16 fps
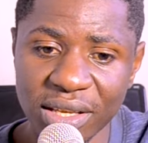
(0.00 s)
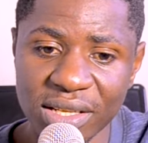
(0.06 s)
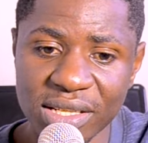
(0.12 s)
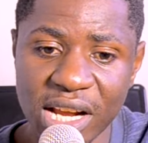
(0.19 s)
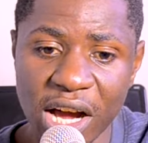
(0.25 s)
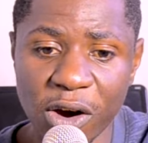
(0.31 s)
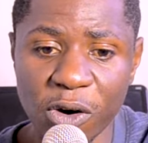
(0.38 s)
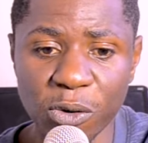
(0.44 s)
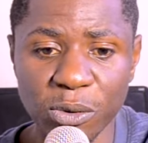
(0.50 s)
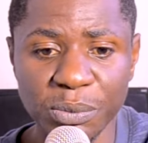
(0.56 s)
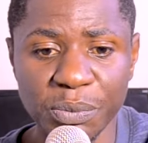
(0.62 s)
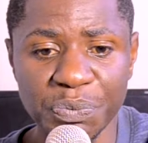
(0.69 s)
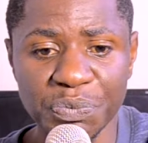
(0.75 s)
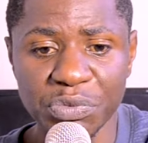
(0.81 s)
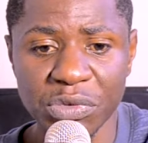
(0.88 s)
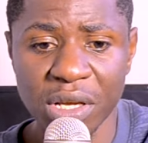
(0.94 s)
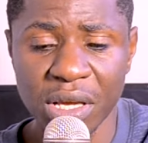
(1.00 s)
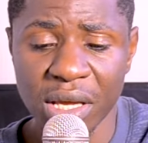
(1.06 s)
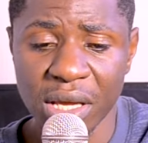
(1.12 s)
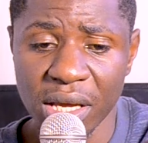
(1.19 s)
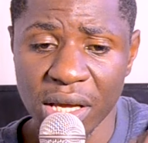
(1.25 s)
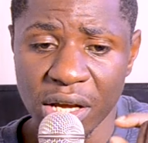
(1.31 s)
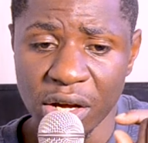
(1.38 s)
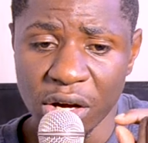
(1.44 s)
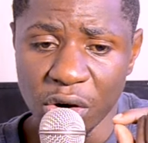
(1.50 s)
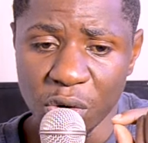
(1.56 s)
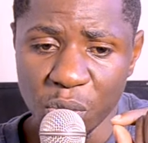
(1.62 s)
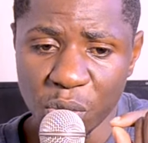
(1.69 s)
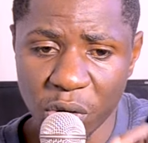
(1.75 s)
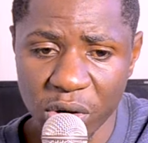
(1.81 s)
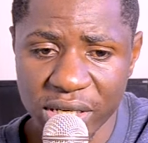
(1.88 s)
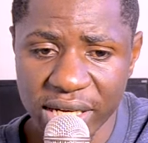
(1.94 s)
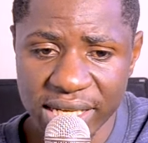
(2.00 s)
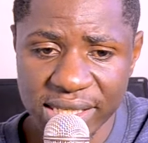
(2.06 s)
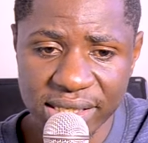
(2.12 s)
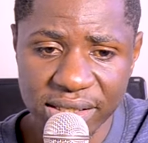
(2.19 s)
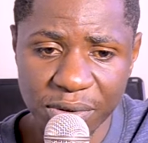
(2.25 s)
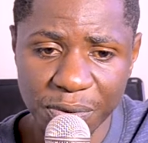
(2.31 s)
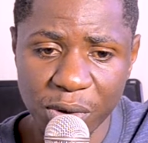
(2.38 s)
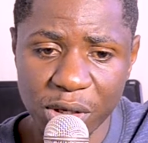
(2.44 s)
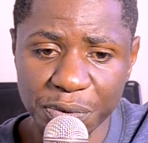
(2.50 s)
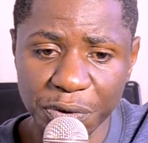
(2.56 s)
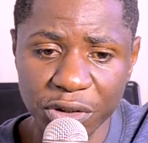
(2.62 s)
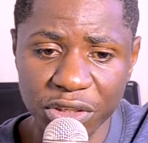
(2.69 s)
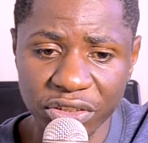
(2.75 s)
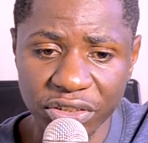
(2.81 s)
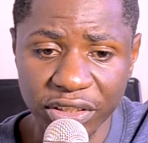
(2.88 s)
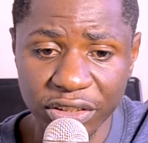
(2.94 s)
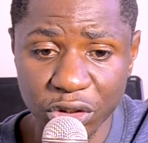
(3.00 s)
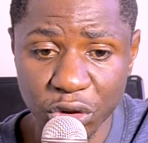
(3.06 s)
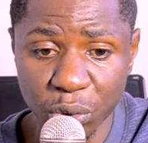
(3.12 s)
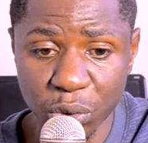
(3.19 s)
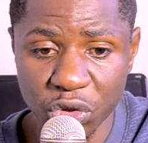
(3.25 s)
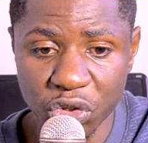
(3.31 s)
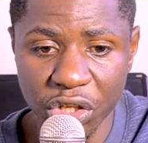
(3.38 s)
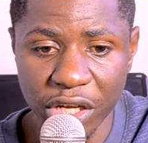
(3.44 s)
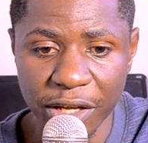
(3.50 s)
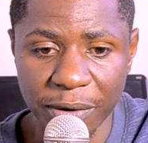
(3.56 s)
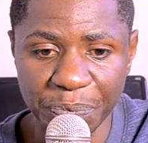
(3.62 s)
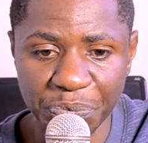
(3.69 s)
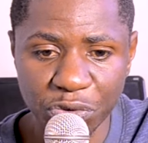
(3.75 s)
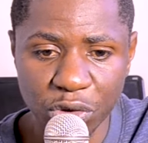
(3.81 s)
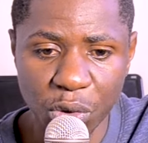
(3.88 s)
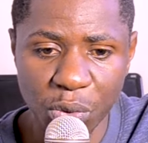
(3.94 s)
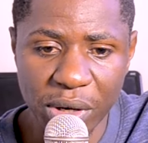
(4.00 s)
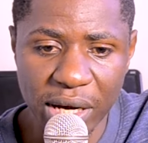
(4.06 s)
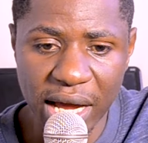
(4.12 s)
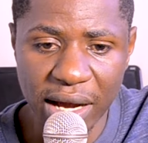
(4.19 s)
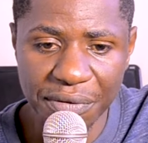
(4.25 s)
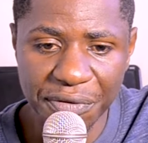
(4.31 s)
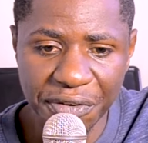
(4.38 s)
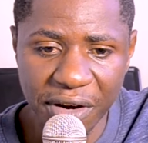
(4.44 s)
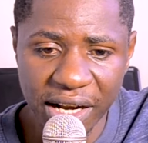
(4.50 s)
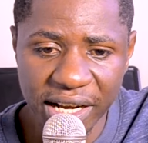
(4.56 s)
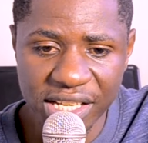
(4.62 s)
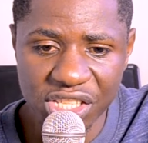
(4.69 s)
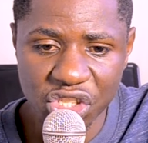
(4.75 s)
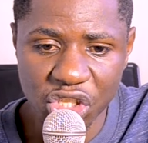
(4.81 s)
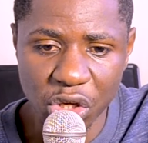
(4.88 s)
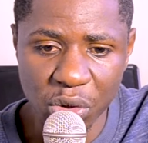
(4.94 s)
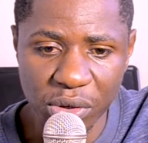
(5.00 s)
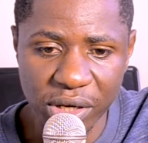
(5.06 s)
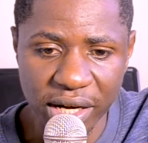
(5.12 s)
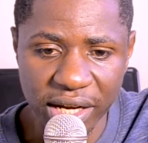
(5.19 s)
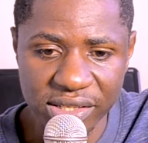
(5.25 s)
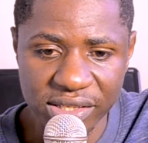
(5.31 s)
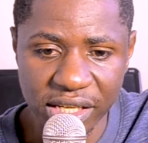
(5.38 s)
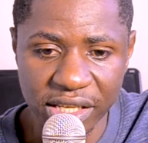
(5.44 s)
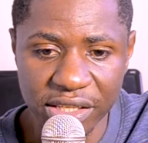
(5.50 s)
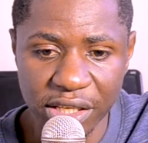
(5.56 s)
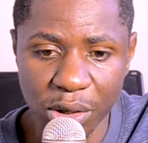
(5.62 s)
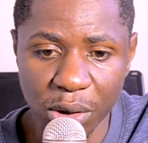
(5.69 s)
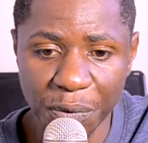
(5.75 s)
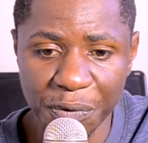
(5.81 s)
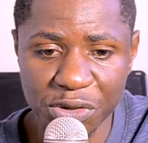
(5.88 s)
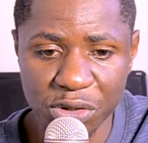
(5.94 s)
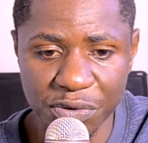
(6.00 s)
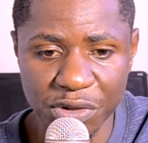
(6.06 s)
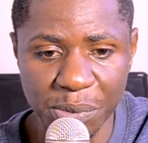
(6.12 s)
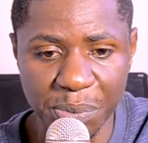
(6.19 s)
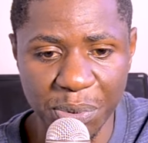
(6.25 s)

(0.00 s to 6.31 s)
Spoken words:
Now, What does 146(2) say? When a vacancy occurs in the office of the